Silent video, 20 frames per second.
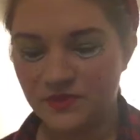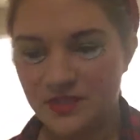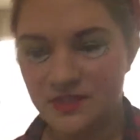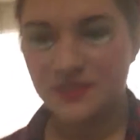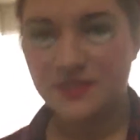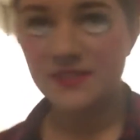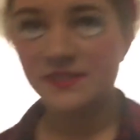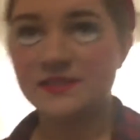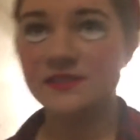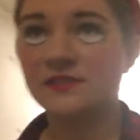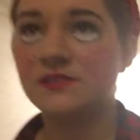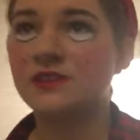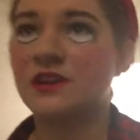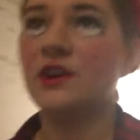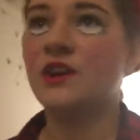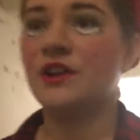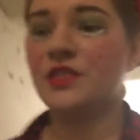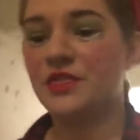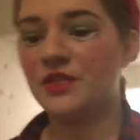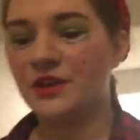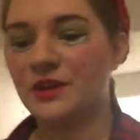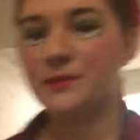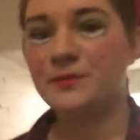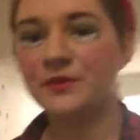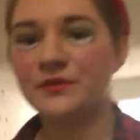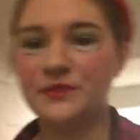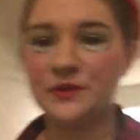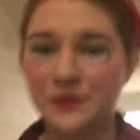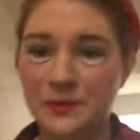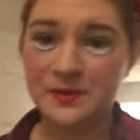This is our third
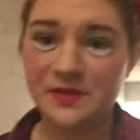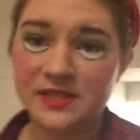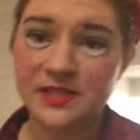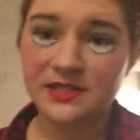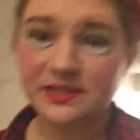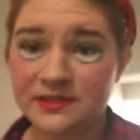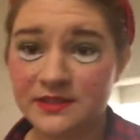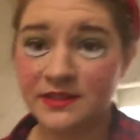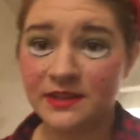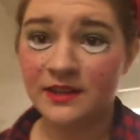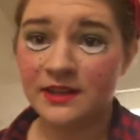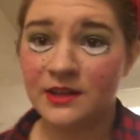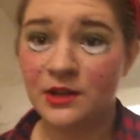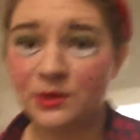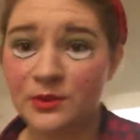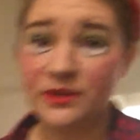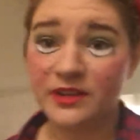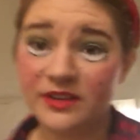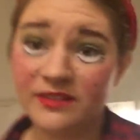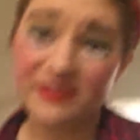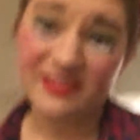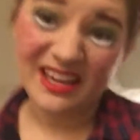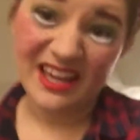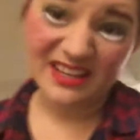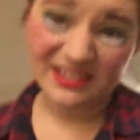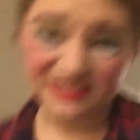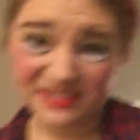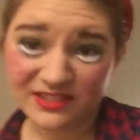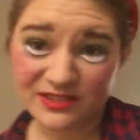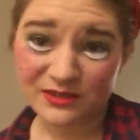performance. We have
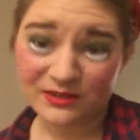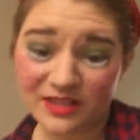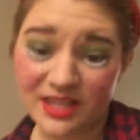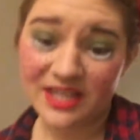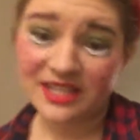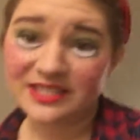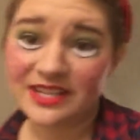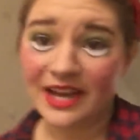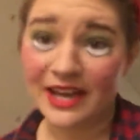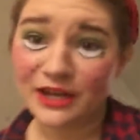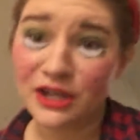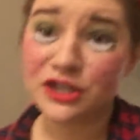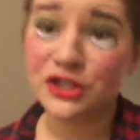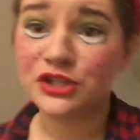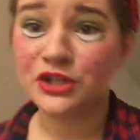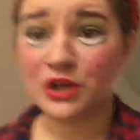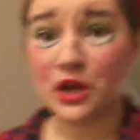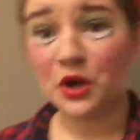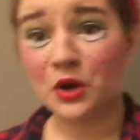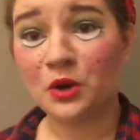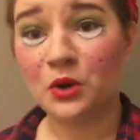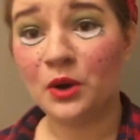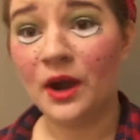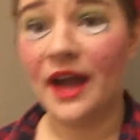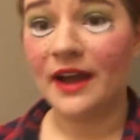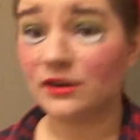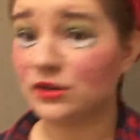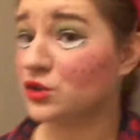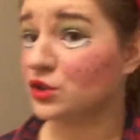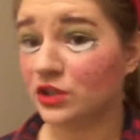yet to do the entire show
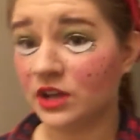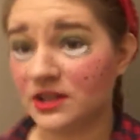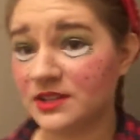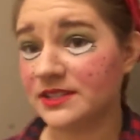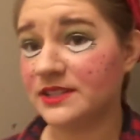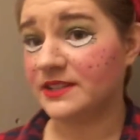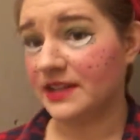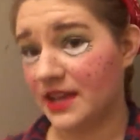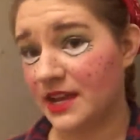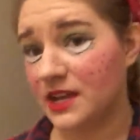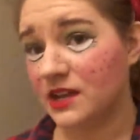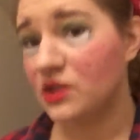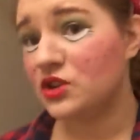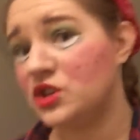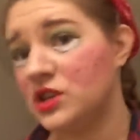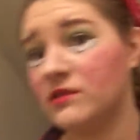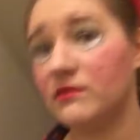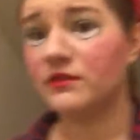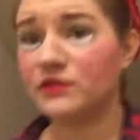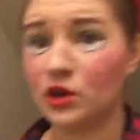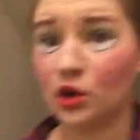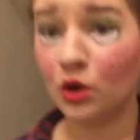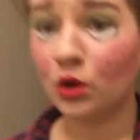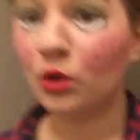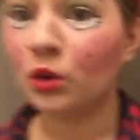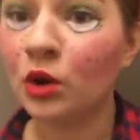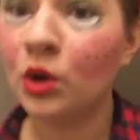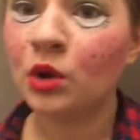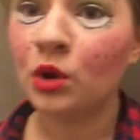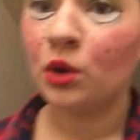actually on stage, even
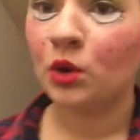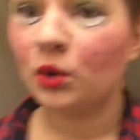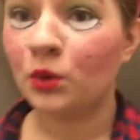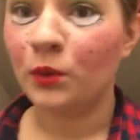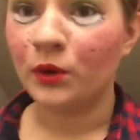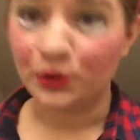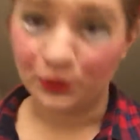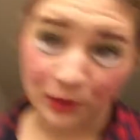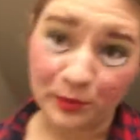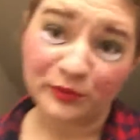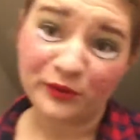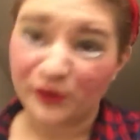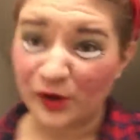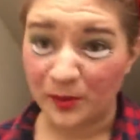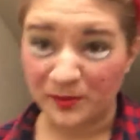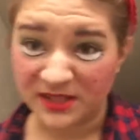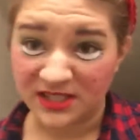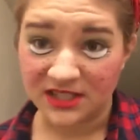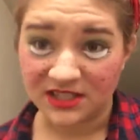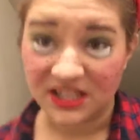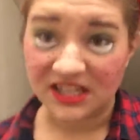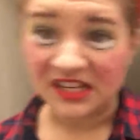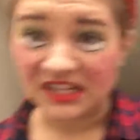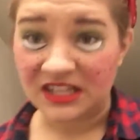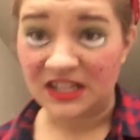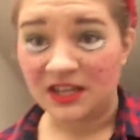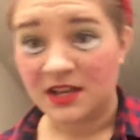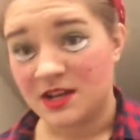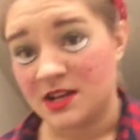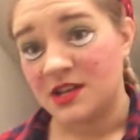though we're three performances in.
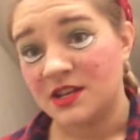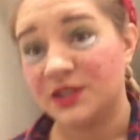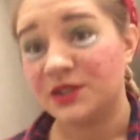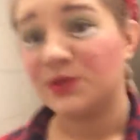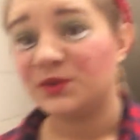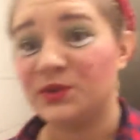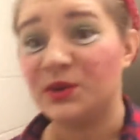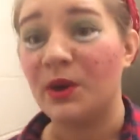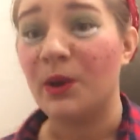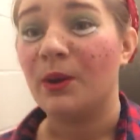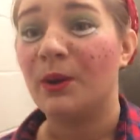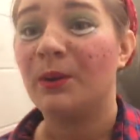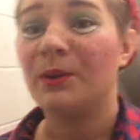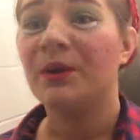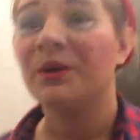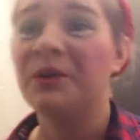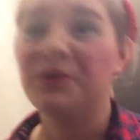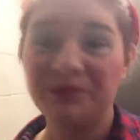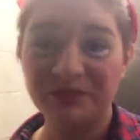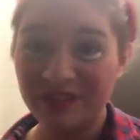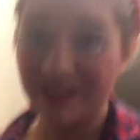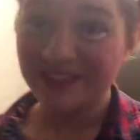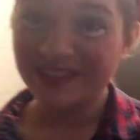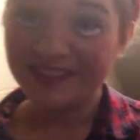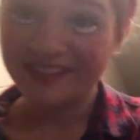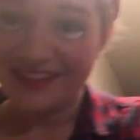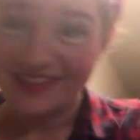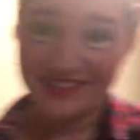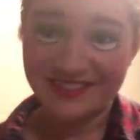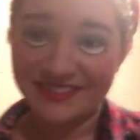So hopefully
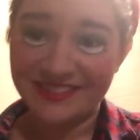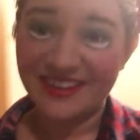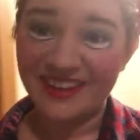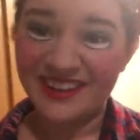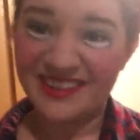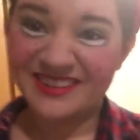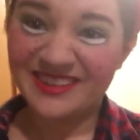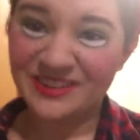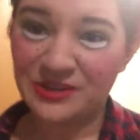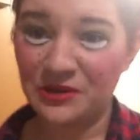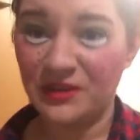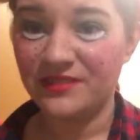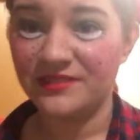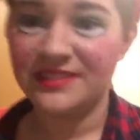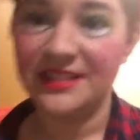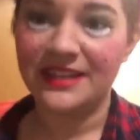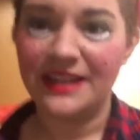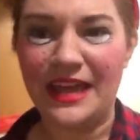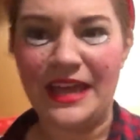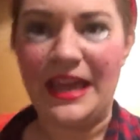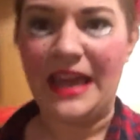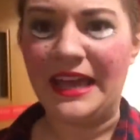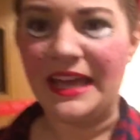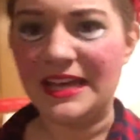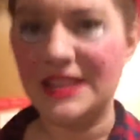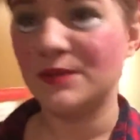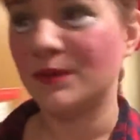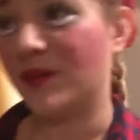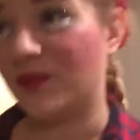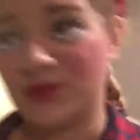tonight's the night, or today, I
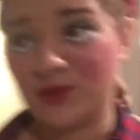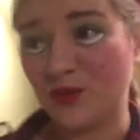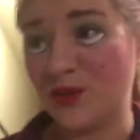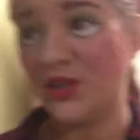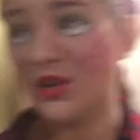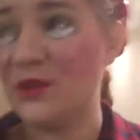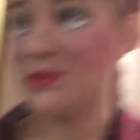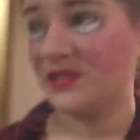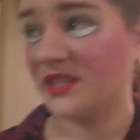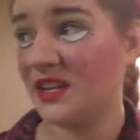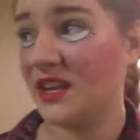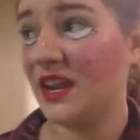guess. We have three shows